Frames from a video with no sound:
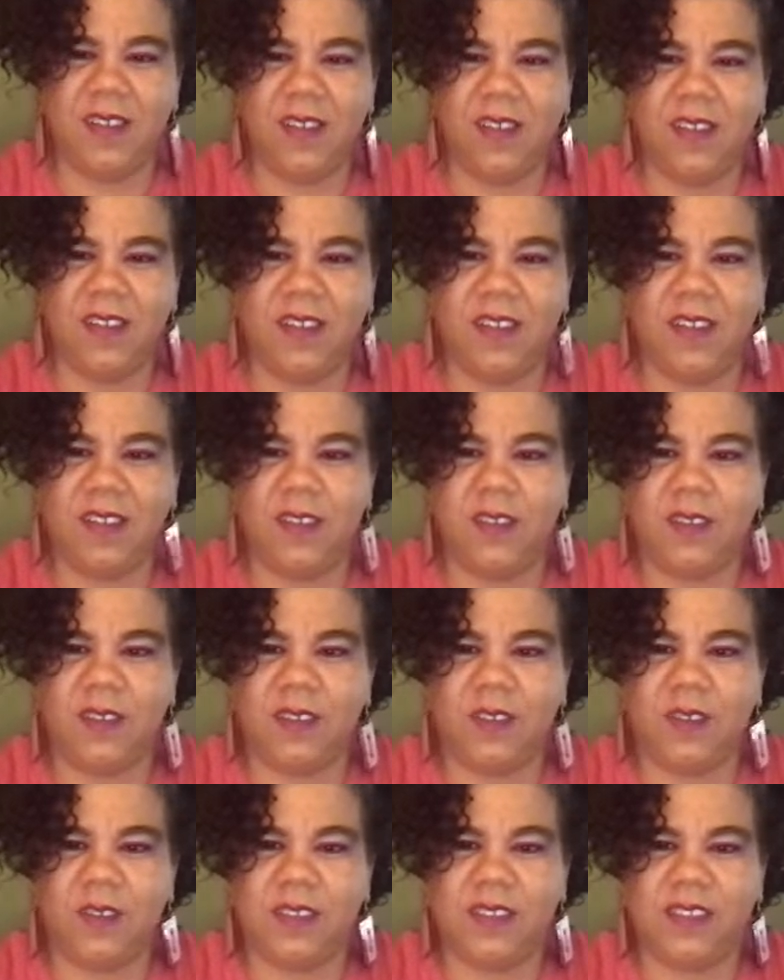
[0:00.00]

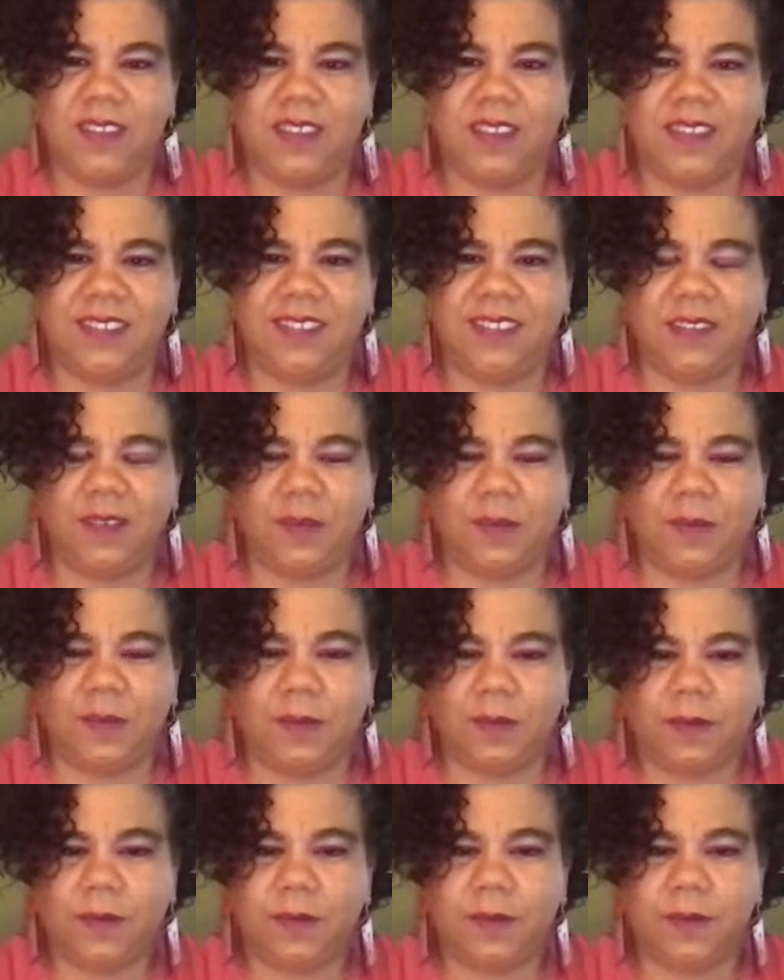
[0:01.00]

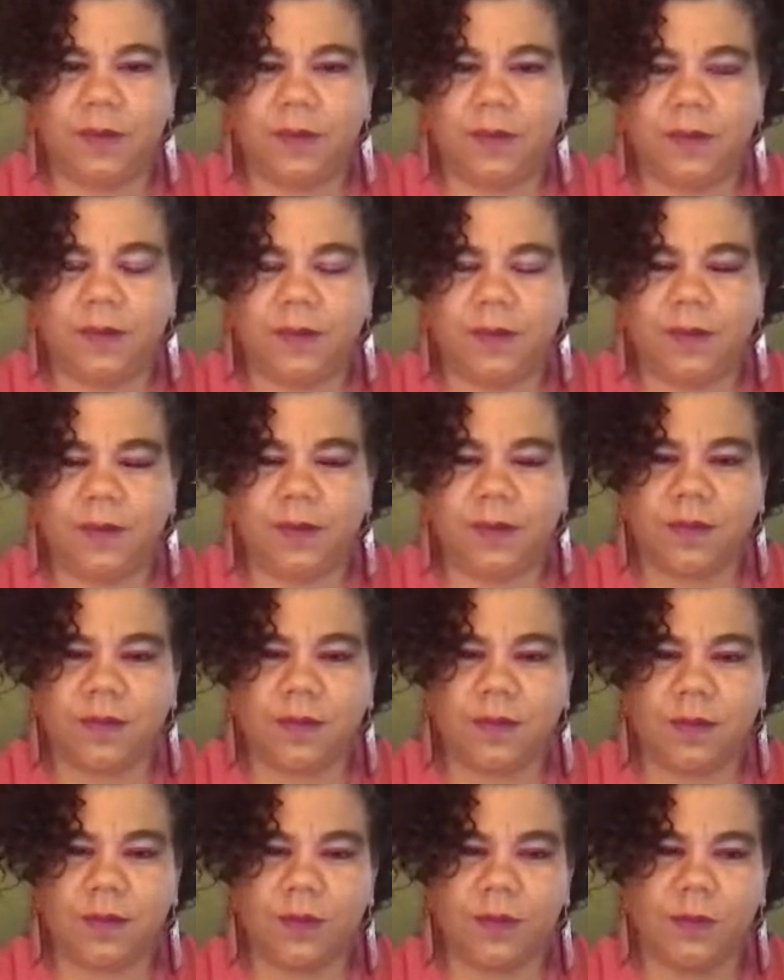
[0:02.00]

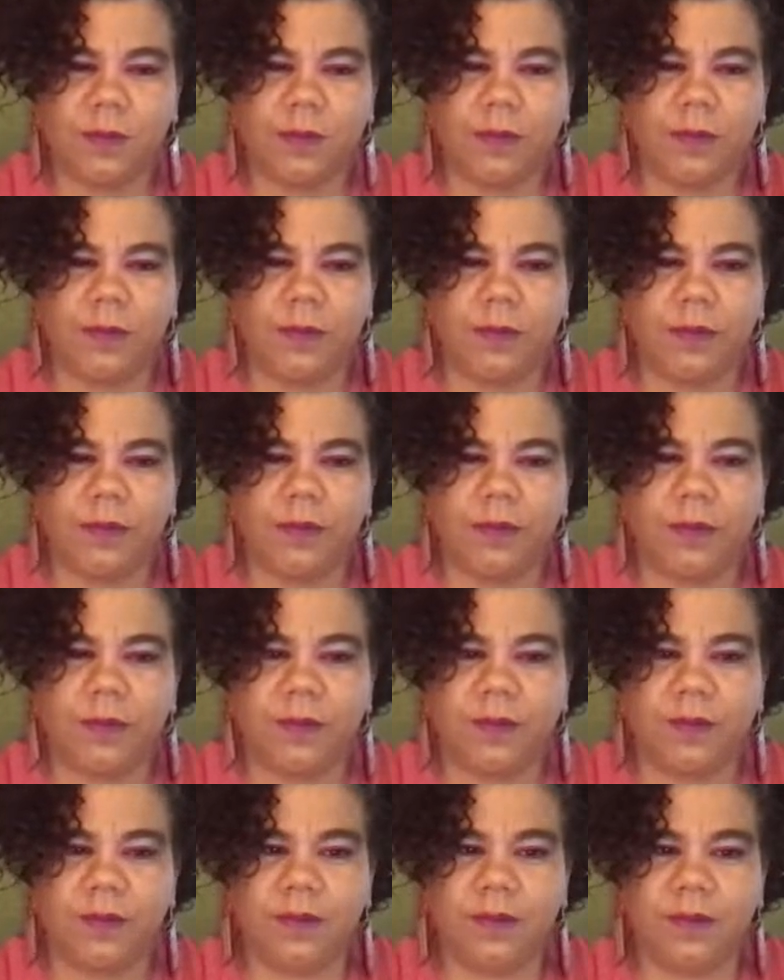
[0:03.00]

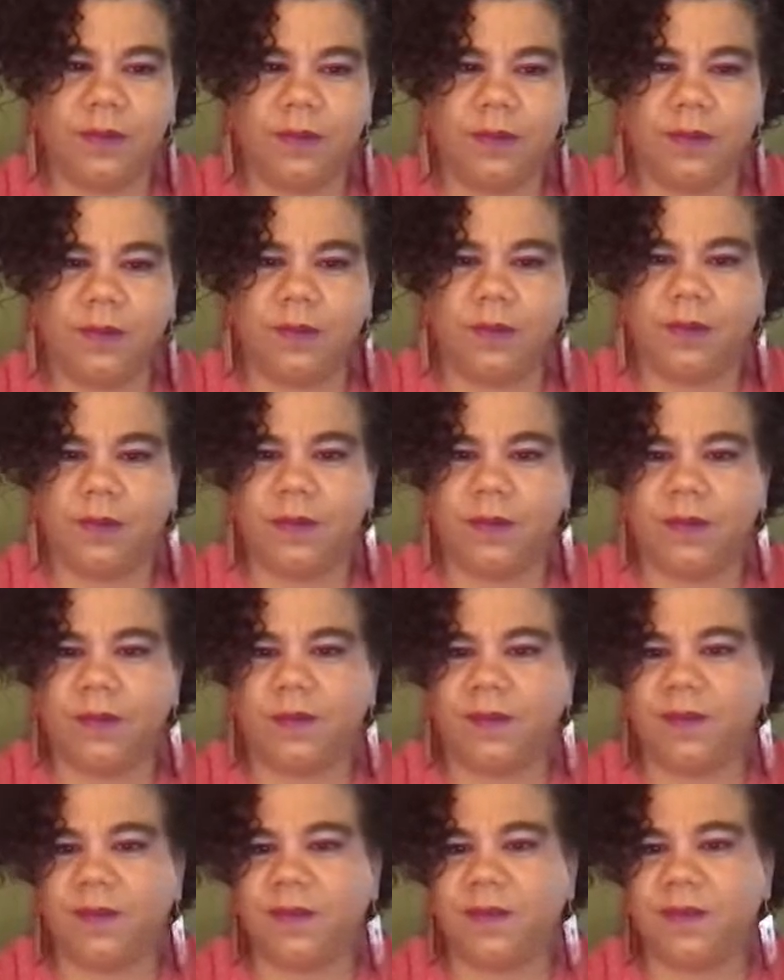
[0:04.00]

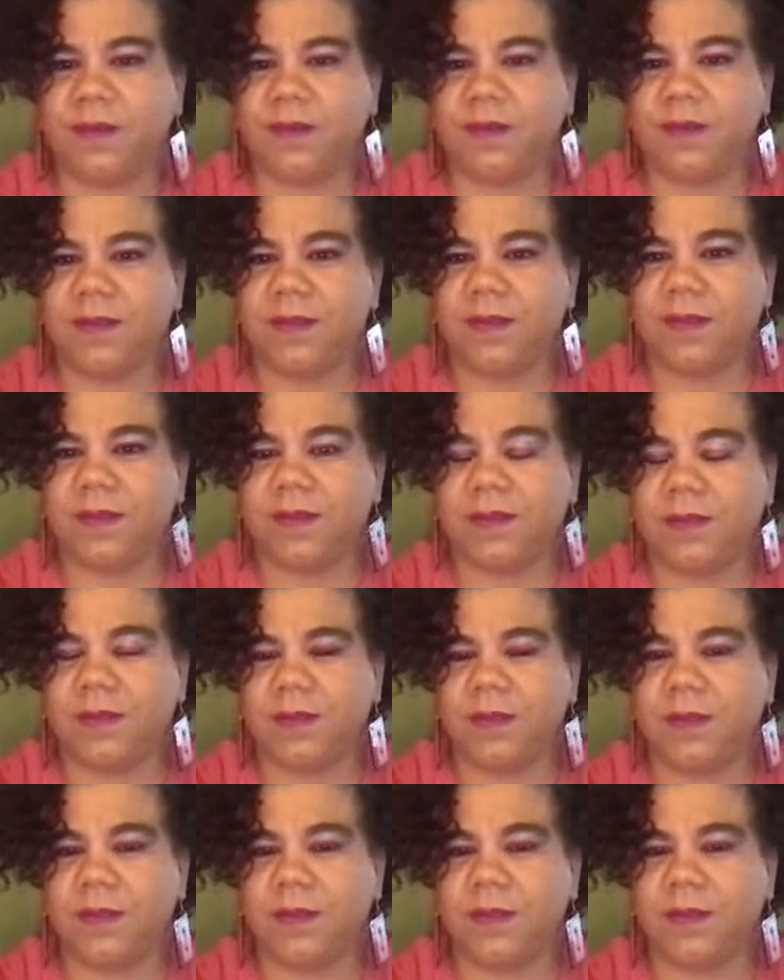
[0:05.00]
(not speaking)